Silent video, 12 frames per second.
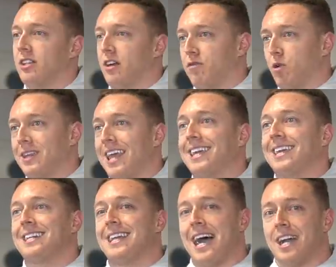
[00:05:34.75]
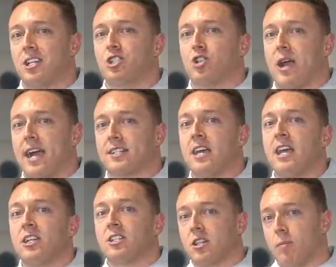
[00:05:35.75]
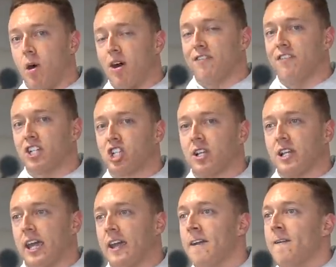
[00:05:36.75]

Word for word: Therefore, they cannot contract to the bar efficiently.